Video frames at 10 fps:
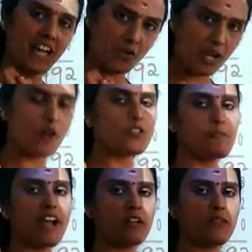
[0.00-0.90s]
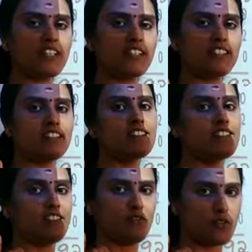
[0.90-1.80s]
Now count backward.
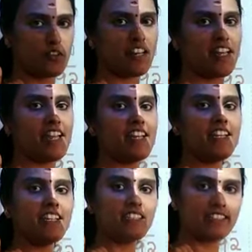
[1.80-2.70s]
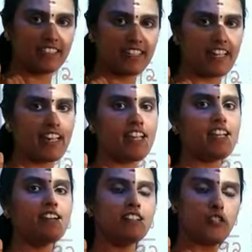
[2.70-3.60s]
14,
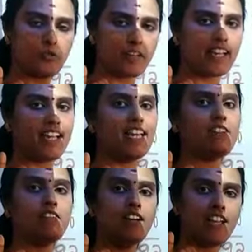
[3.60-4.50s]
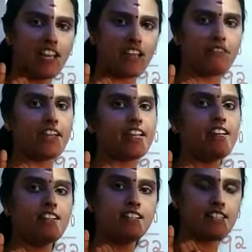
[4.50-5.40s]
13, 12,
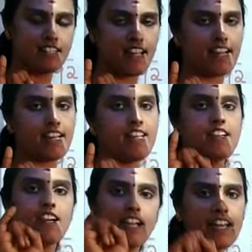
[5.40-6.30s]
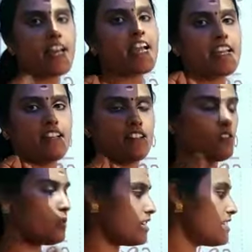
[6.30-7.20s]
11, 10,
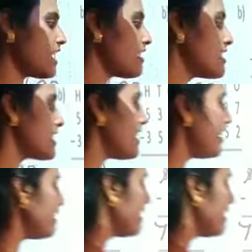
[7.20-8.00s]
9. What is the answer?